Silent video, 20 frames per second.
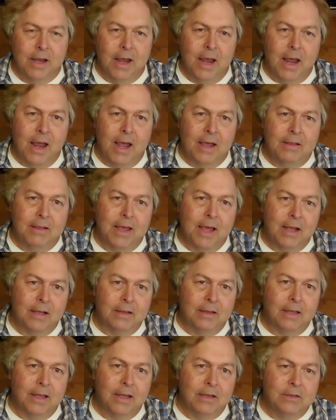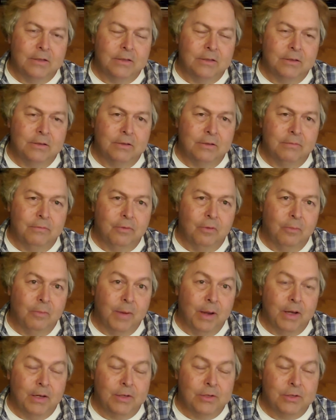and that led to the
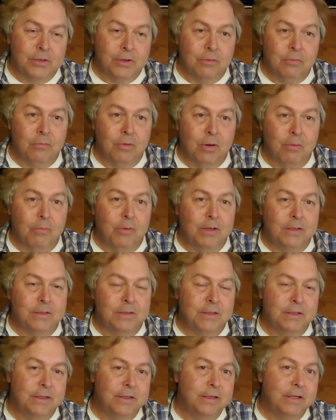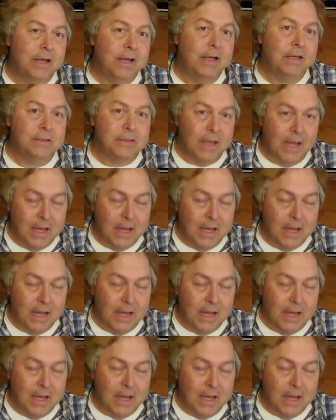formation of what we see today as